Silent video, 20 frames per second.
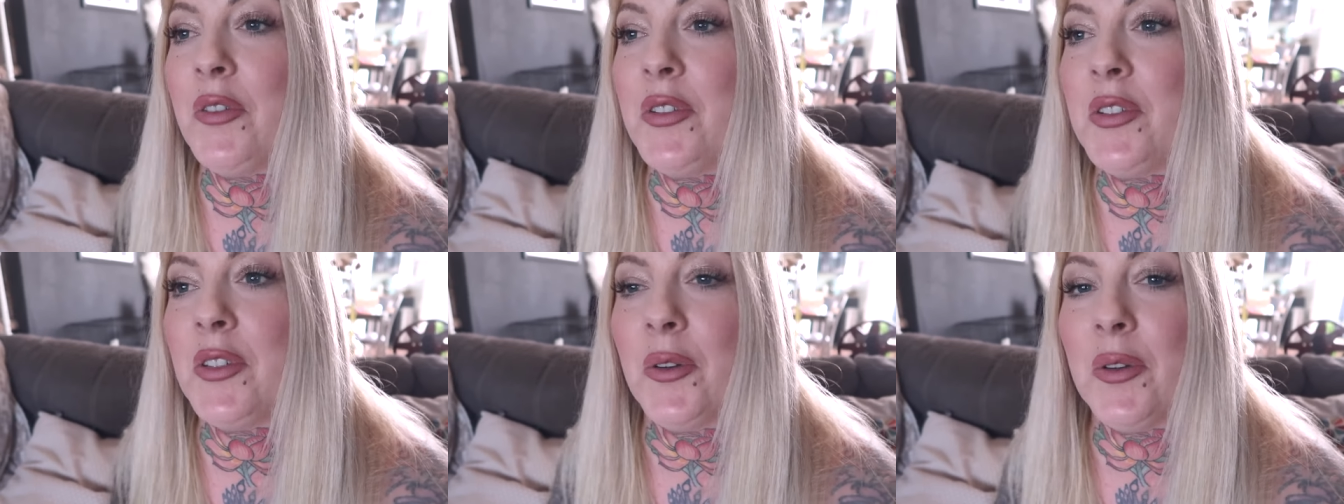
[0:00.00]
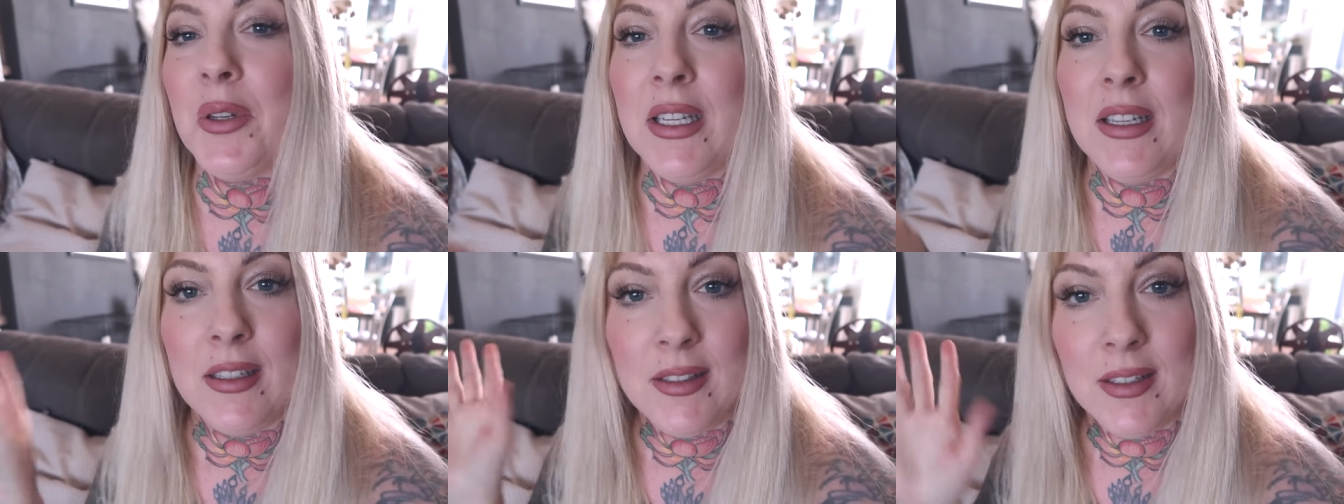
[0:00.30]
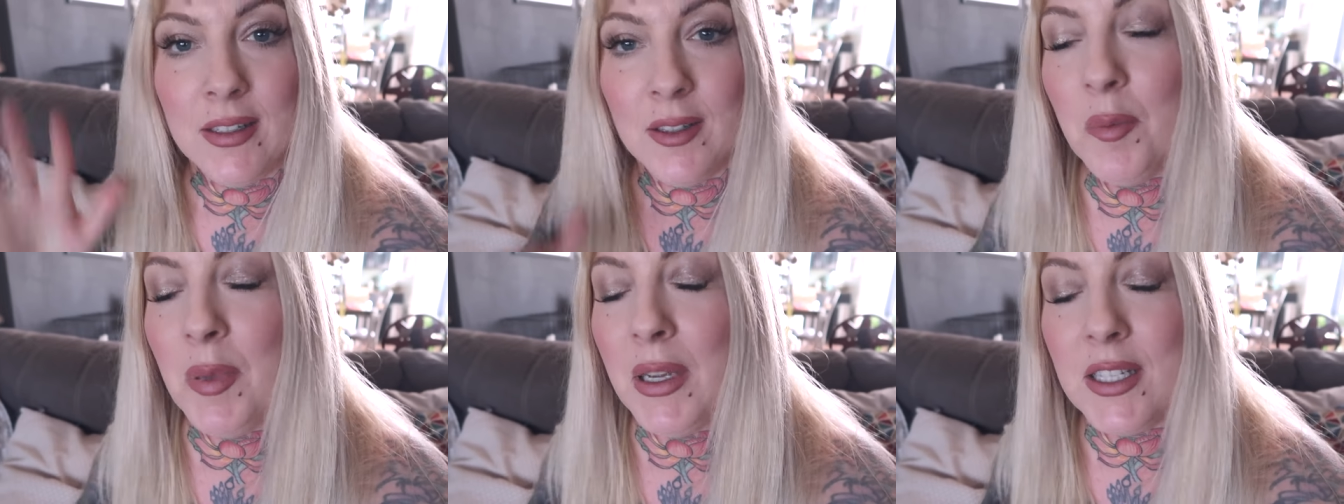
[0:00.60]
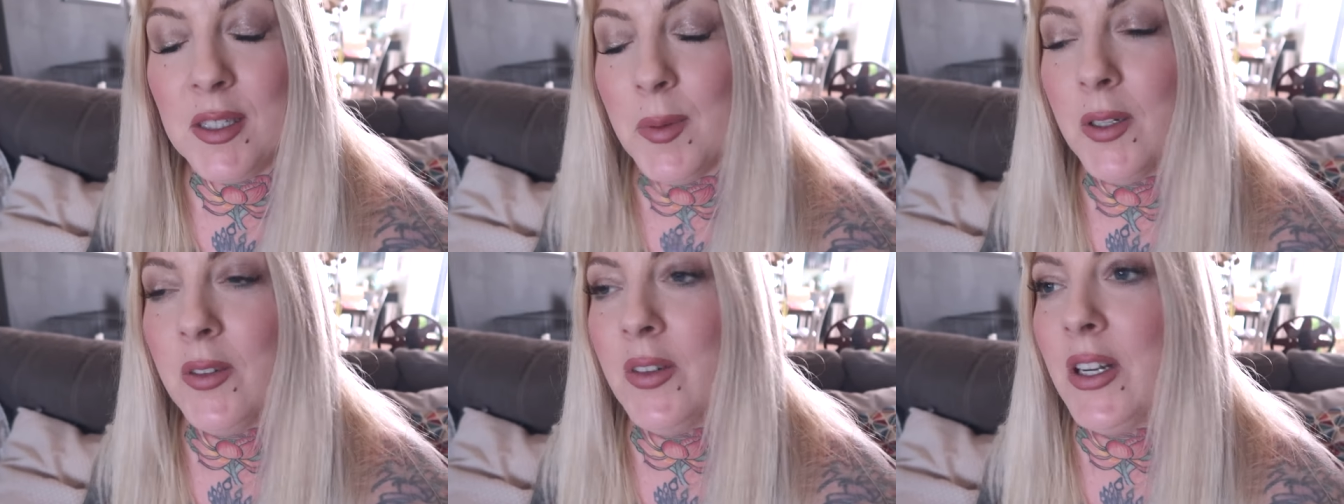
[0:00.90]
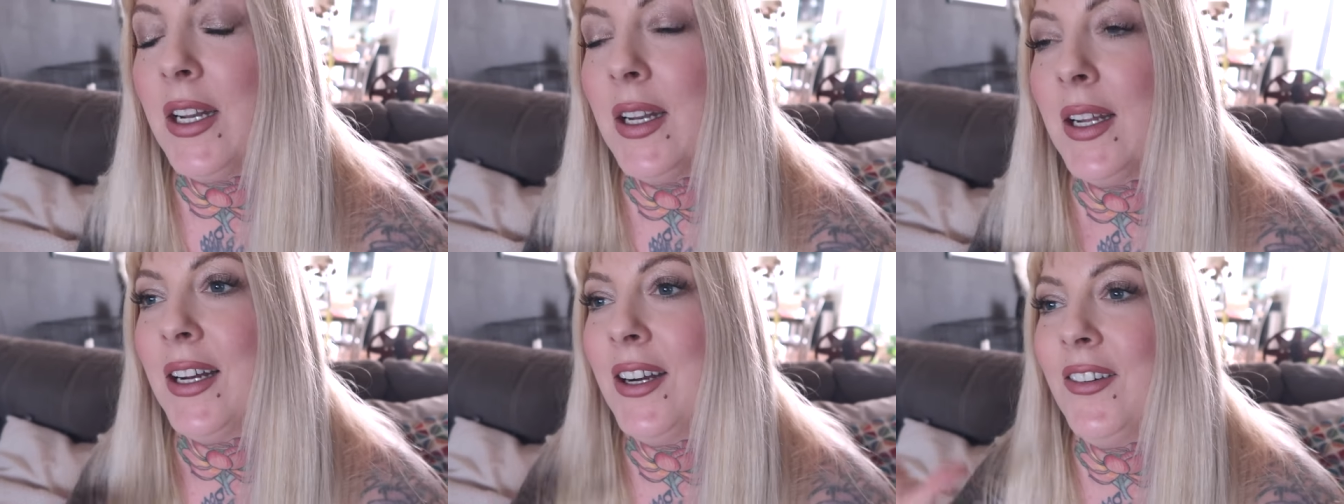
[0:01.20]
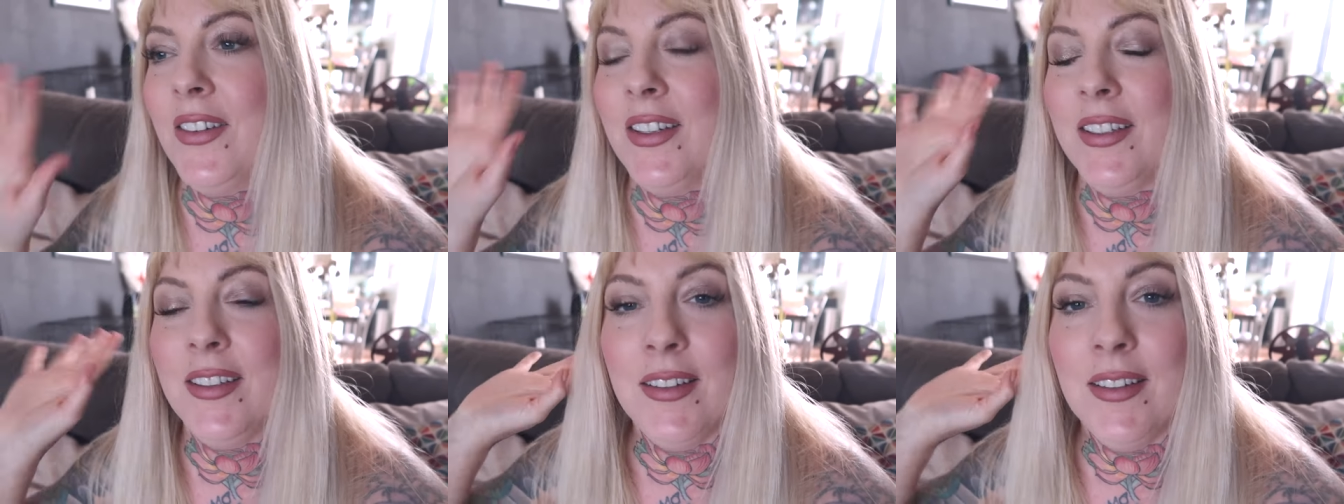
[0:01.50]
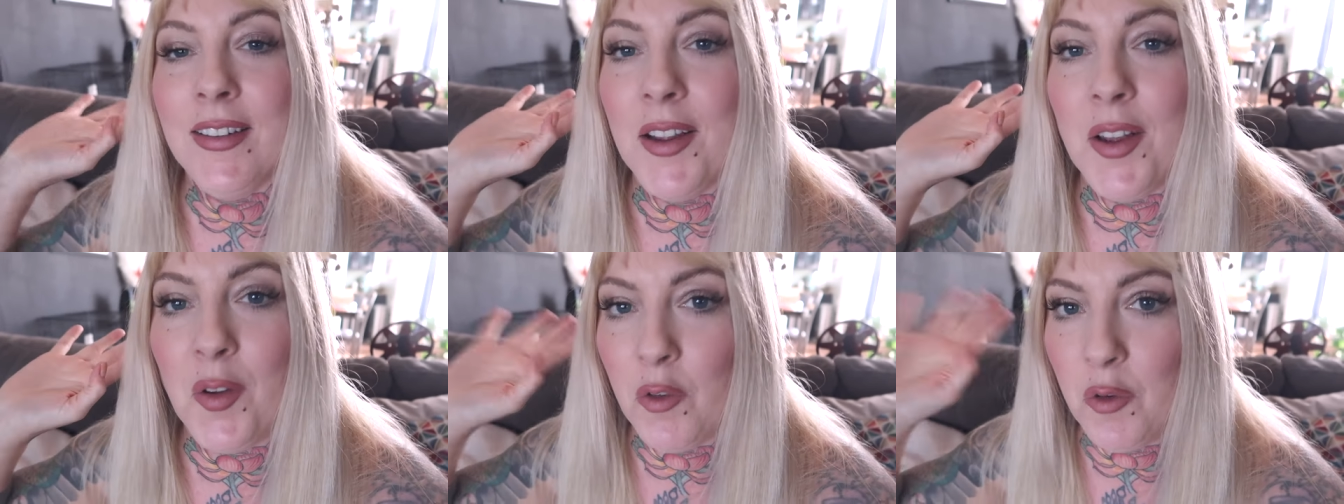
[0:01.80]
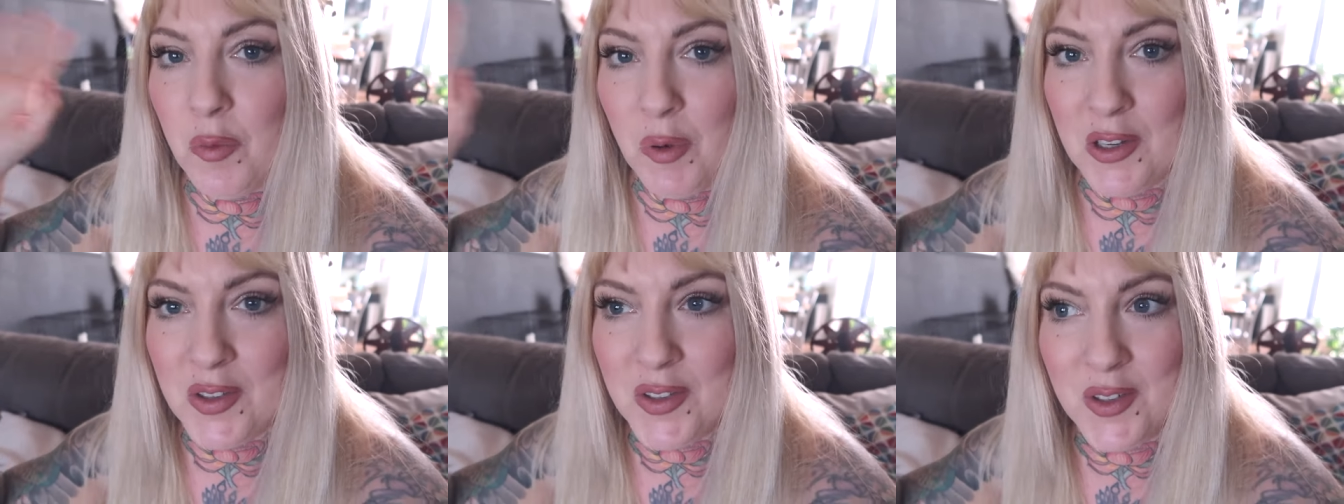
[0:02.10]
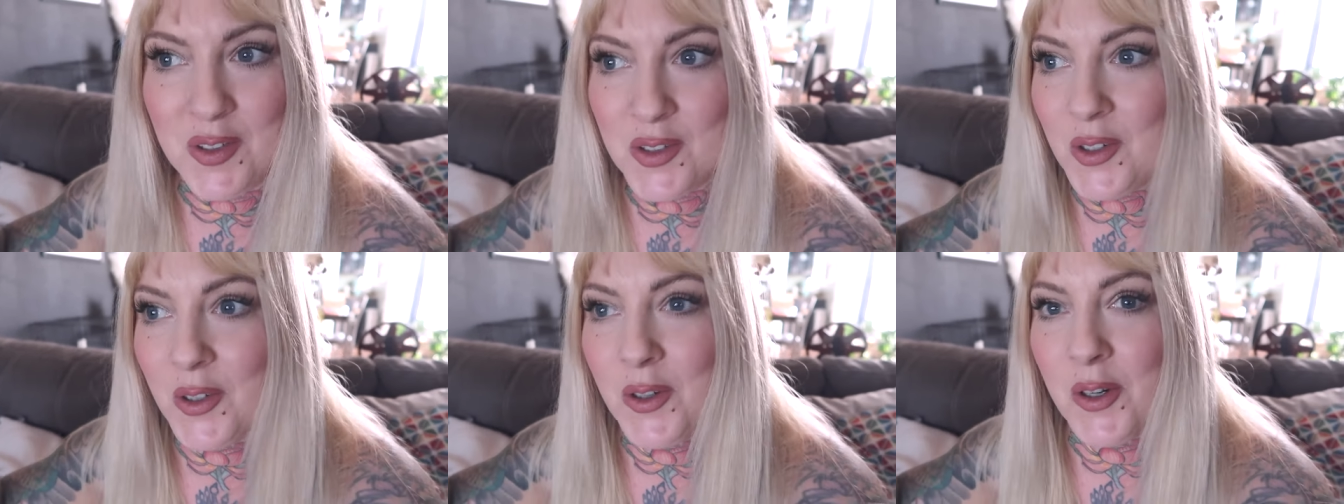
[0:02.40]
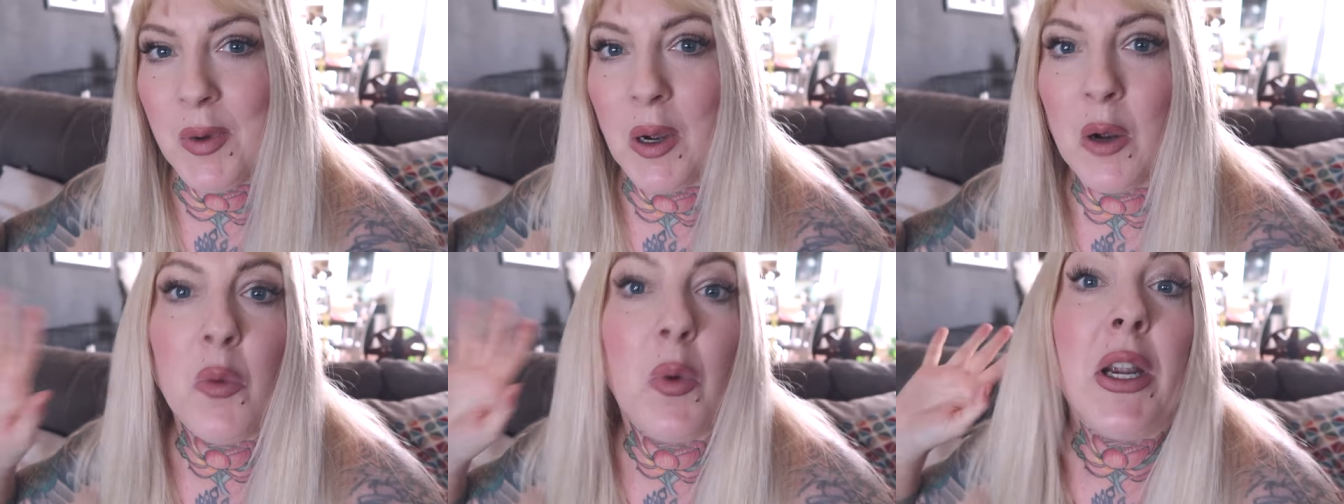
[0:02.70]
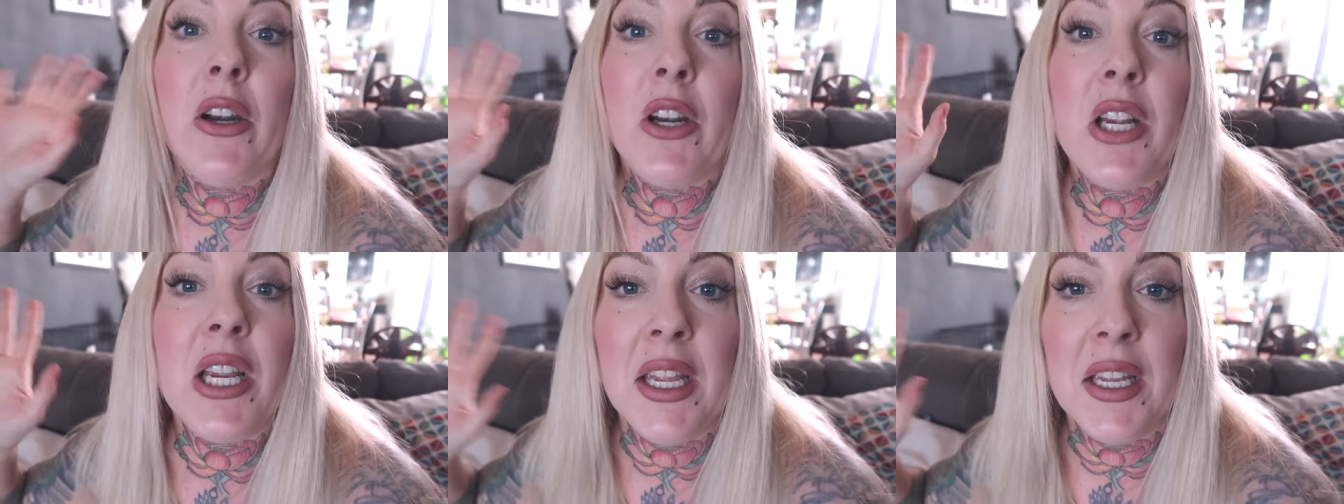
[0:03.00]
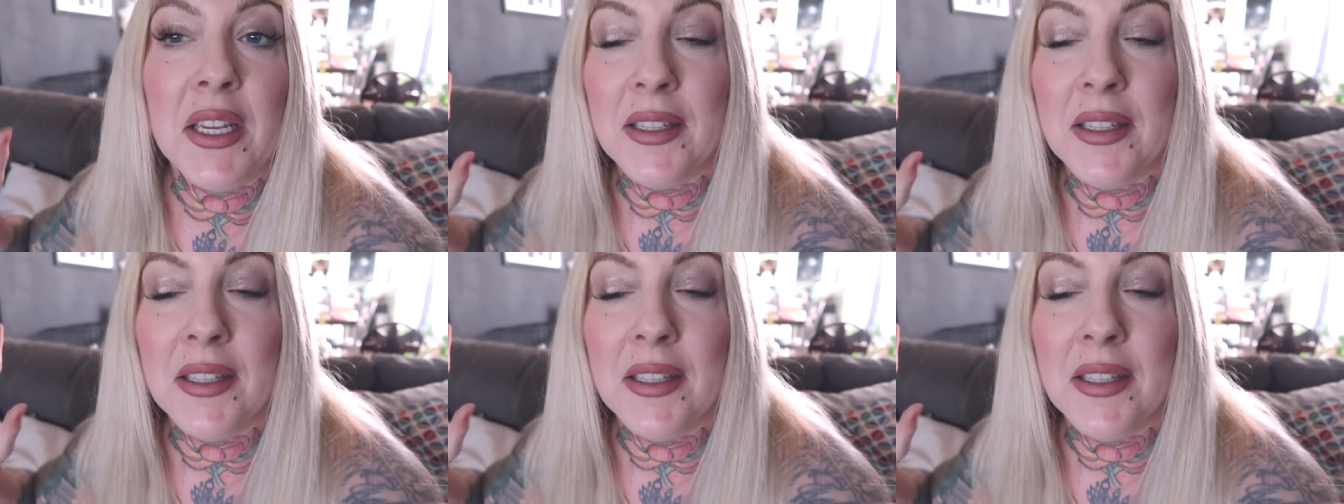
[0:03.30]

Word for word: So he's in the basement right now and everybody's concerned about where he